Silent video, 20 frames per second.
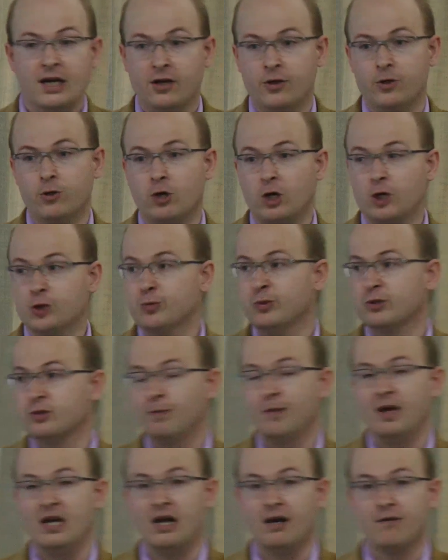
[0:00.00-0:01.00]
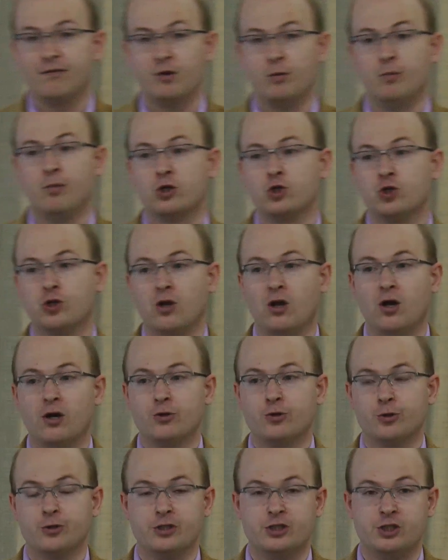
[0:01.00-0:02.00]
your husband may have a much
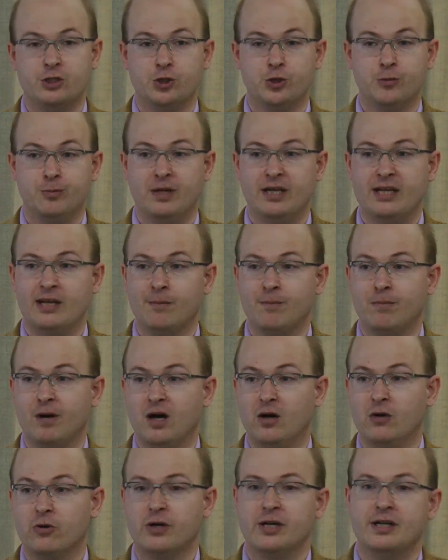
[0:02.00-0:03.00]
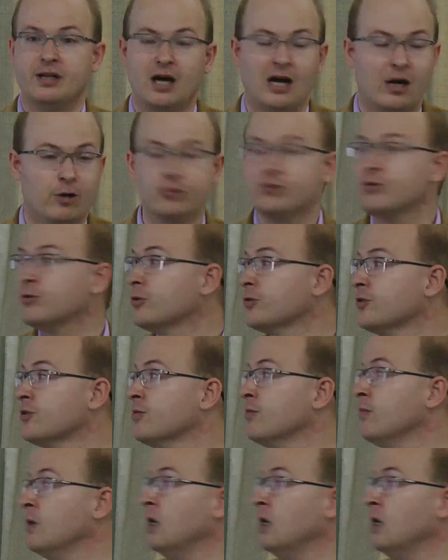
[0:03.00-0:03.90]
larger decision-making power in the household.